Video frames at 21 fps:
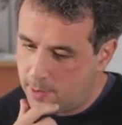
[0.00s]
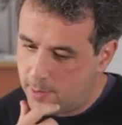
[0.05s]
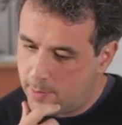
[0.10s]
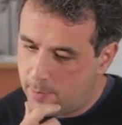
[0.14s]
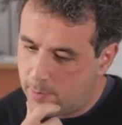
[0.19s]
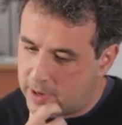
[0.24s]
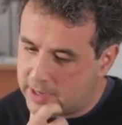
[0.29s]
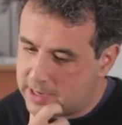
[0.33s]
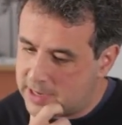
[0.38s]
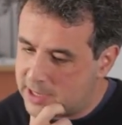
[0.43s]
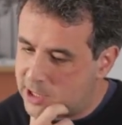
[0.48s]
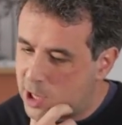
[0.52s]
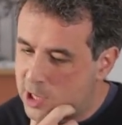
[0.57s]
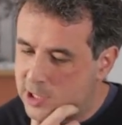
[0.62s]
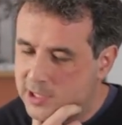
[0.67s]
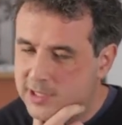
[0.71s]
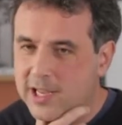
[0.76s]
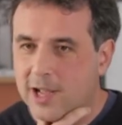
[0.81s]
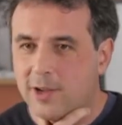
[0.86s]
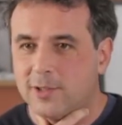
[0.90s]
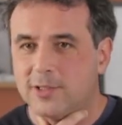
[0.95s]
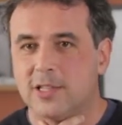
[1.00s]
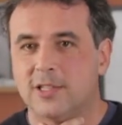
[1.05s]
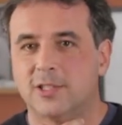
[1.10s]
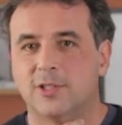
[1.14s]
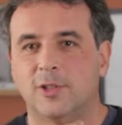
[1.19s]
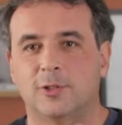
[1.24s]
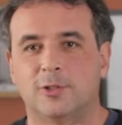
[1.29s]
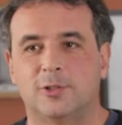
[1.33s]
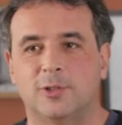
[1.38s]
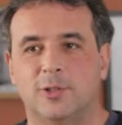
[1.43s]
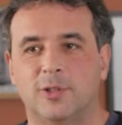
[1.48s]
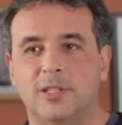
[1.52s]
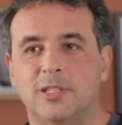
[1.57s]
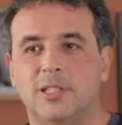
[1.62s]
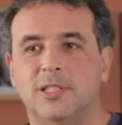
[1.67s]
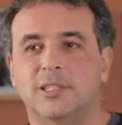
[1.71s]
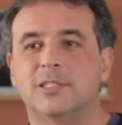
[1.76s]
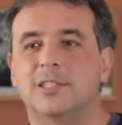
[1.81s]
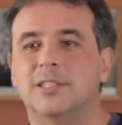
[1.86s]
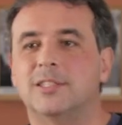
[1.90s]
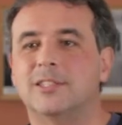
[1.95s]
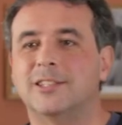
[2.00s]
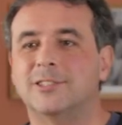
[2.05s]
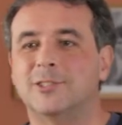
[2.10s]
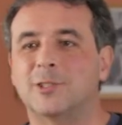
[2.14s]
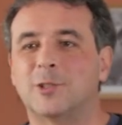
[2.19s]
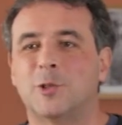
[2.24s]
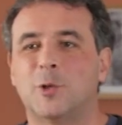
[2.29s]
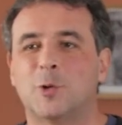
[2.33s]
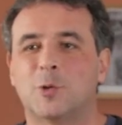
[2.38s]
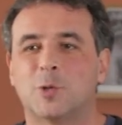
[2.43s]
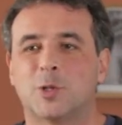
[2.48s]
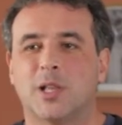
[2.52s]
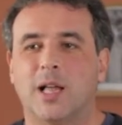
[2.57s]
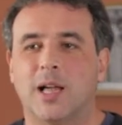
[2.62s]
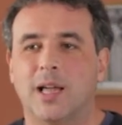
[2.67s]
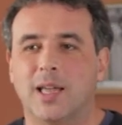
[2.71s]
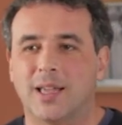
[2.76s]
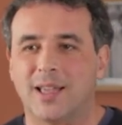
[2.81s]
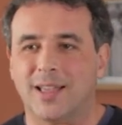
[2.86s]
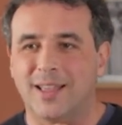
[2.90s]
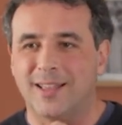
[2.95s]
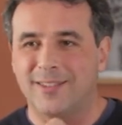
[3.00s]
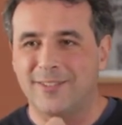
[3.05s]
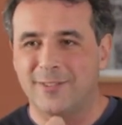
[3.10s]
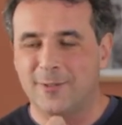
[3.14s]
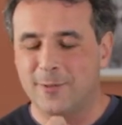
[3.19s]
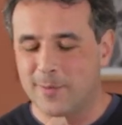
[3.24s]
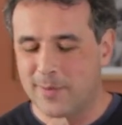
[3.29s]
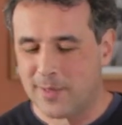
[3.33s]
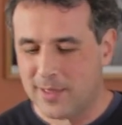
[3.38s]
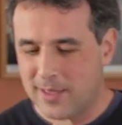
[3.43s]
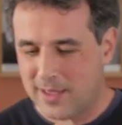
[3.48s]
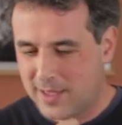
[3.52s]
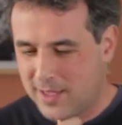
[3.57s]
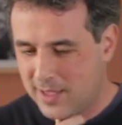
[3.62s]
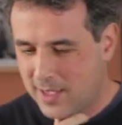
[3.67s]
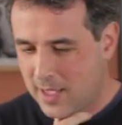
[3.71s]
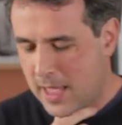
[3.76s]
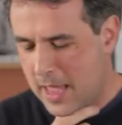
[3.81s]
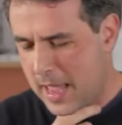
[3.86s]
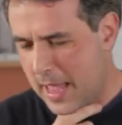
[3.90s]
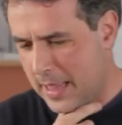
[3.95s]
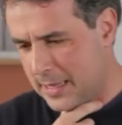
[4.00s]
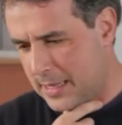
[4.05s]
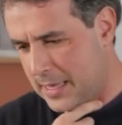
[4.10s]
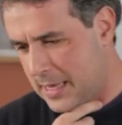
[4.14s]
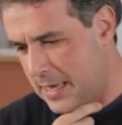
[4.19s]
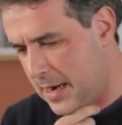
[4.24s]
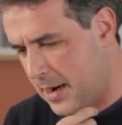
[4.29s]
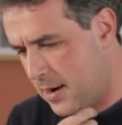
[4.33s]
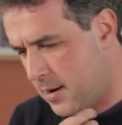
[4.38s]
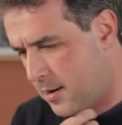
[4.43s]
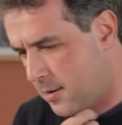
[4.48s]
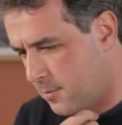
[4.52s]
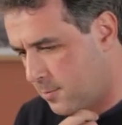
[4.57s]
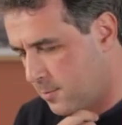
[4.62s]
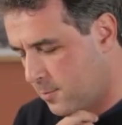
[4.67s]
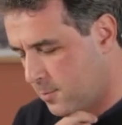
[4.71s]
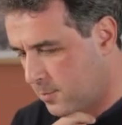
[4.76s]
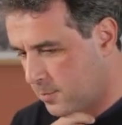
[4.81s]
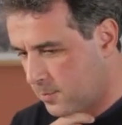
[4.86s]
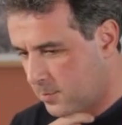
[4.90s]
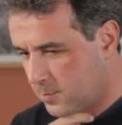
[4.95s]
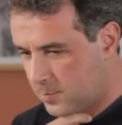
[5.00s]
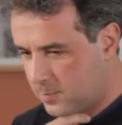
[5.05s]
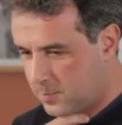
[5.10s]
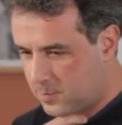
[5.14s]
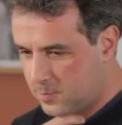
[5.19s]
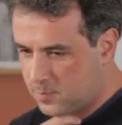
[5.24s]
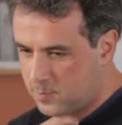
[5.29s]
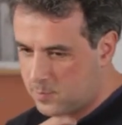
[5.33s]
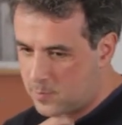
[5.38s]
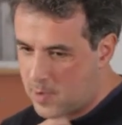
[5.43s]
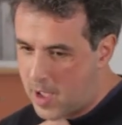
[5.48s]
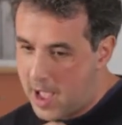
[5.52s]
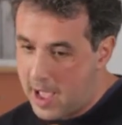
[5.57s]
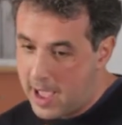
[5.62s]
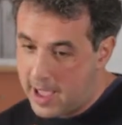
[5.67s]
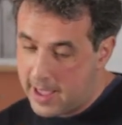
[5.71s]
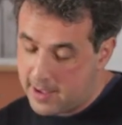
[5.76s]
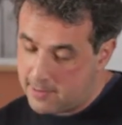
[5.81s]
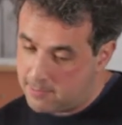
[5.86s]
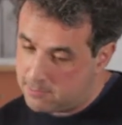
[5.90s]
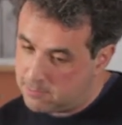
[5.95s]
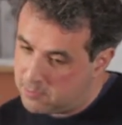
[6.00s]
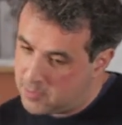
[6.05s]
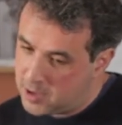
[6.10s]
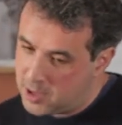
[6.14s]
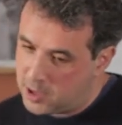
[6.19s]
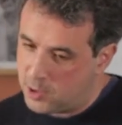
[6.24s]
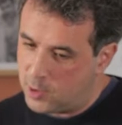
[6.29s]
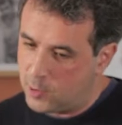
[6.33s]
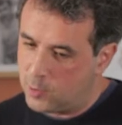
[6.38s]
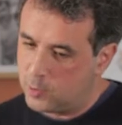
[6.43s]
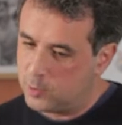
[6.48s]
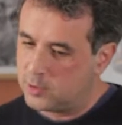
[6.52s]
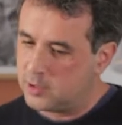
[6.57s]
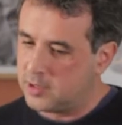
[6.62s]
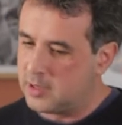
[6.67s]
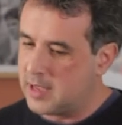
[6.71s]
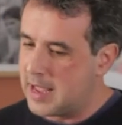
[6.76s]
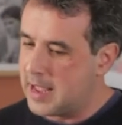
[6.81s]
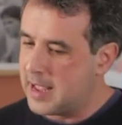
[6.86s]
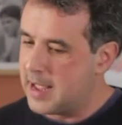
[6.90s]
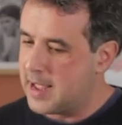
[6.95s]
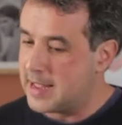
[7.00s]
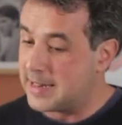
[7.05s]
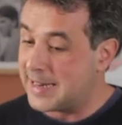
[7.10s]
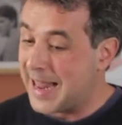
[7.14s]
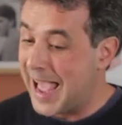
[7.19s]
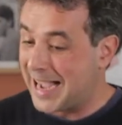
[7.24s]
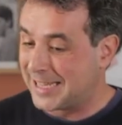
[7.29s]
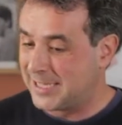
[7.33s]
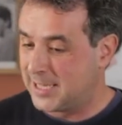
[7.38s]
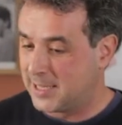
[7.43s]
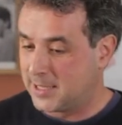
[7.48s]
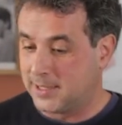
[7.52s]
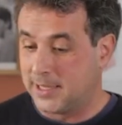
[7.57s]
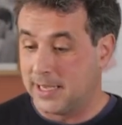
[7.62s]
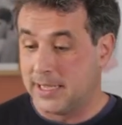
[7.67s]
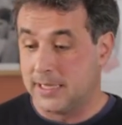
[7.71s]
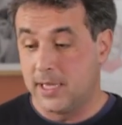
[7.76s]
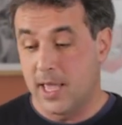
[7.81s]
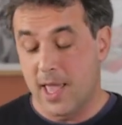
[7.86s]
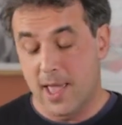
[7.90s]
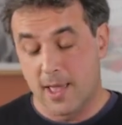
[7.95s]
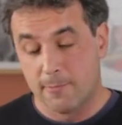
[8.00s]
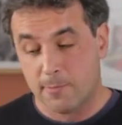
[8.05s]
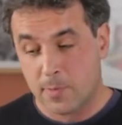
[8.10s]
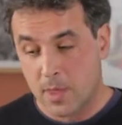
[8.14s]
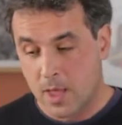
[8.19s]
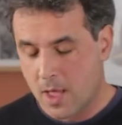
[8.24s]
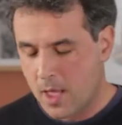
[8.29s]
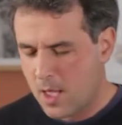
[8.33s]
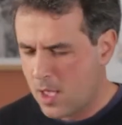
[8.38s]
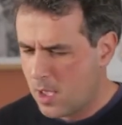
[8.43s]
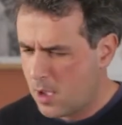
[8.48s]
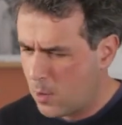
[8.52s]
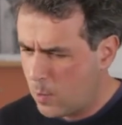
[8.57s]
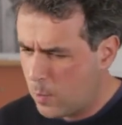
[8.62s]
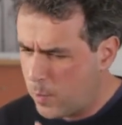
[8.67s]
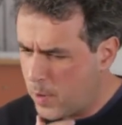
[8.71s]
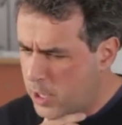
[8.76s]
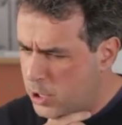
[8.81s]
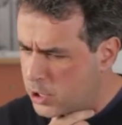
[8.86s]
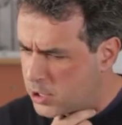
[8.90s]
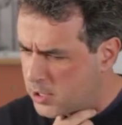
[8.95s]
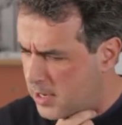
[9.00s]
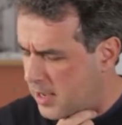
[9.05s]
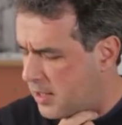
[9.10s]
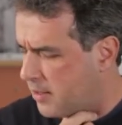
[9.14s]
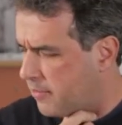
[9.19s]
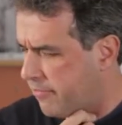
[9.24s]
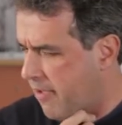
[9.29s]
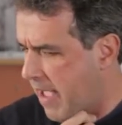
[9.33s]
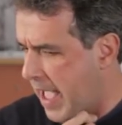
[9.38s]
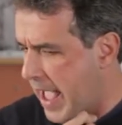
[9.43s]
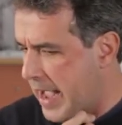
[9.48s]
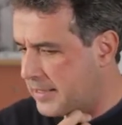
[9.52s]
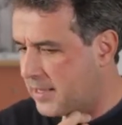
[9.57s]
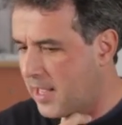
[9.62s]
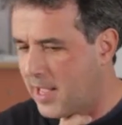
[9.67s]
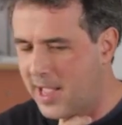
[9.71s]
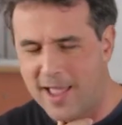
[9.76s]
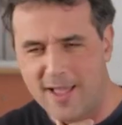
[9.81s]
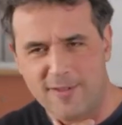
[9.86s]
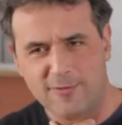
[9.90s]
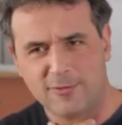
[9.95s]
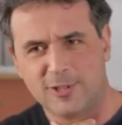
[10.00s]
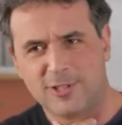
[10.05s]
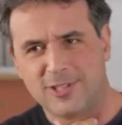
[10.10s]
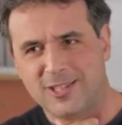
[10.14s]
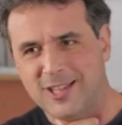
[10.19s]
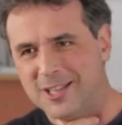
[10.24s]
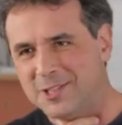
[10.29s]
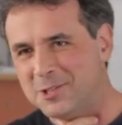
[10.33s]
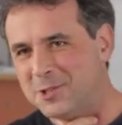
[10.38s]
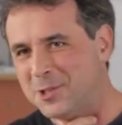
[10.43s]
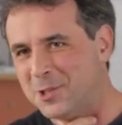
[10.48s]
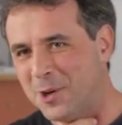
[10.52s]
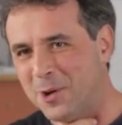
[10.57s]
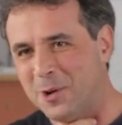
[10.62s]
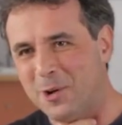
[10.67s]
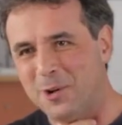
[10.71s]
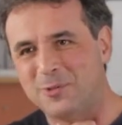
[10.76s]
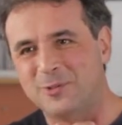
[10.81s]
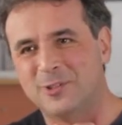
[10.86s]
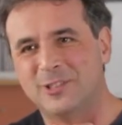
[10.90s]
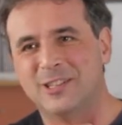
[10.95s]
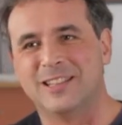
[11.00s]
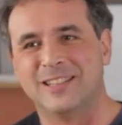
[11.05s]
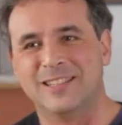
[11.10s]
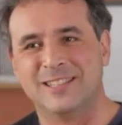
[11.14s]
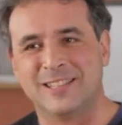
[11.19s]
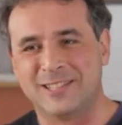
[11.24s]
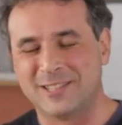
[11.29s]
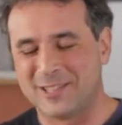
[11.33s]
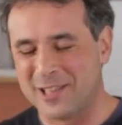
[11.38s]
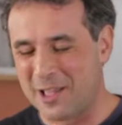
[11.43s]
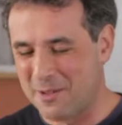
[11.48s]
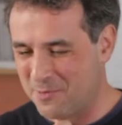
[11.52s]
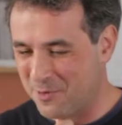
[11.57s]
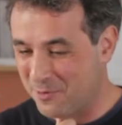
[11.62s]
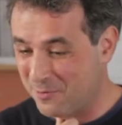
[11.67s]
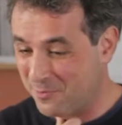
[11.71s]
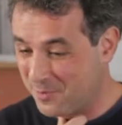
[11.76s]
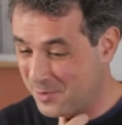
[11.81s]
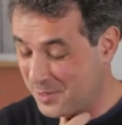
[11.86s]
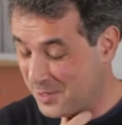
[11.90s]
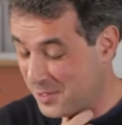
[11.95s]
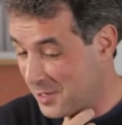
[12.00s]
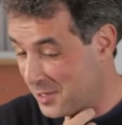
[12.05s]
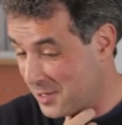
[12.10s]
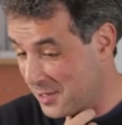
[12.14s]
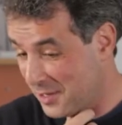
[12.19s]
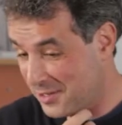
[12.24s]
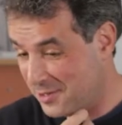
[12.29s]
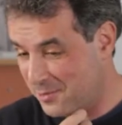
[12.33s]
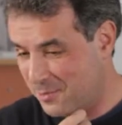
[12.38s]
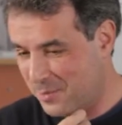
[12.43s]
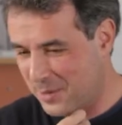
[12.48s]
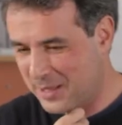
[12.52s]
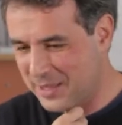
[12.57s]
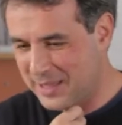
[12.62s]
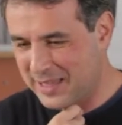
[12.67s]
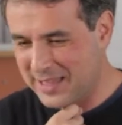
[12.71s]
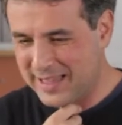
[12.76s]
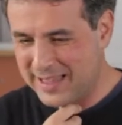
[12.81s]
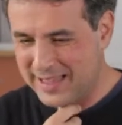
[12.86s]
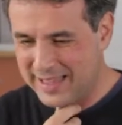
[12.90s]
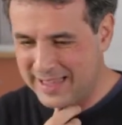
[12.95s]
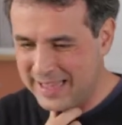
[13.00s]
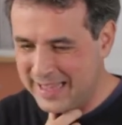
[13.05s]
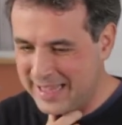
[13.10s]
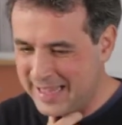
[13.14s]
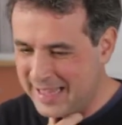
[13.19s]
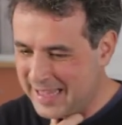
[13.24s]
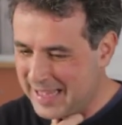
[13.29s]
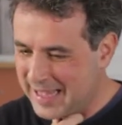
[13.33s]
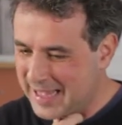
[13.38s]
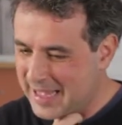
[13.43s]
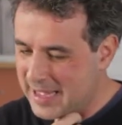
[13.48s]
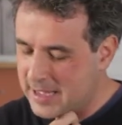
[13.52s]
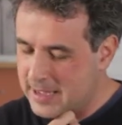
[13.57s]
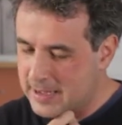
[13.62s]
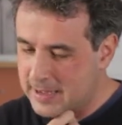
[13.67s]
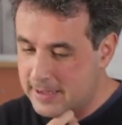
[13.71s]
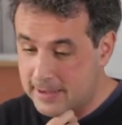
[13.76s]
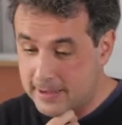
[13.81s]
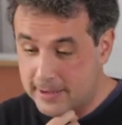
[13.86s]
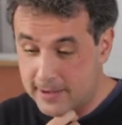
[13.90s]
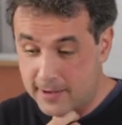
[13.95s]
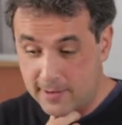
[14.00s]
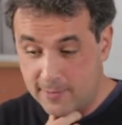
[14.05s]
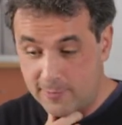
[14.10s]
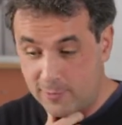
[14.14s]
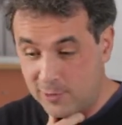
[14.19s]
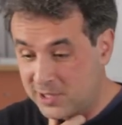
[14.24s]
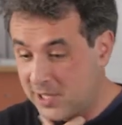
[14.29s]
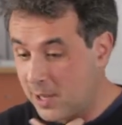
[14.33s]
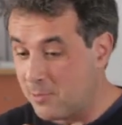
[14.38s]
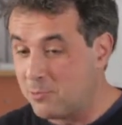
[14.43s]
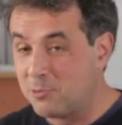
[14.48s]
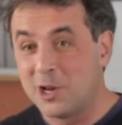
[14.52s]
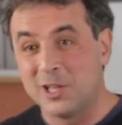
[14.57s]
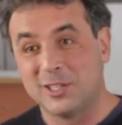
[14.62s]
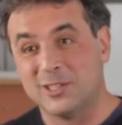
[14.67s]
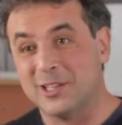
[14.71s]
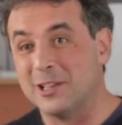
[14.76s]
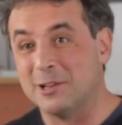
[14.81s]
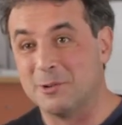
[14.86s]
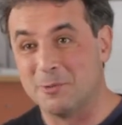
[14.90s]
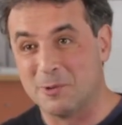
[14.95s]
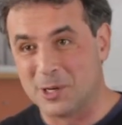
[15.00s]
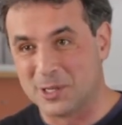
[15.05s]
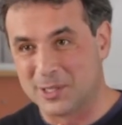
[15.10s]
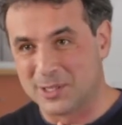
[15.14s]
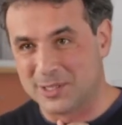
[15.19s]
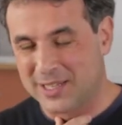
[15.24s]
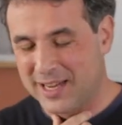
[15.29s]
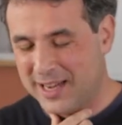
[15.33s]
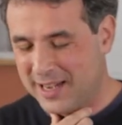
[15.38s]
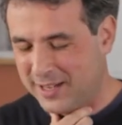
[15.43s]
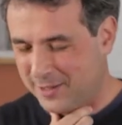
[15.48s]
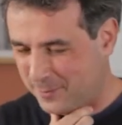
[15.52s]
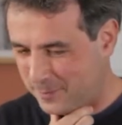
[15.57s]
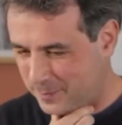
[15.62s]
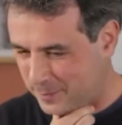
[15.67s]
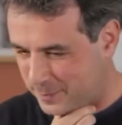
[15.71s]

But it turns out it's not so innocent as it looks like. And here I use a tactical idea, which in fact I haven't seen so often in this type of positions, but for some reason it works here.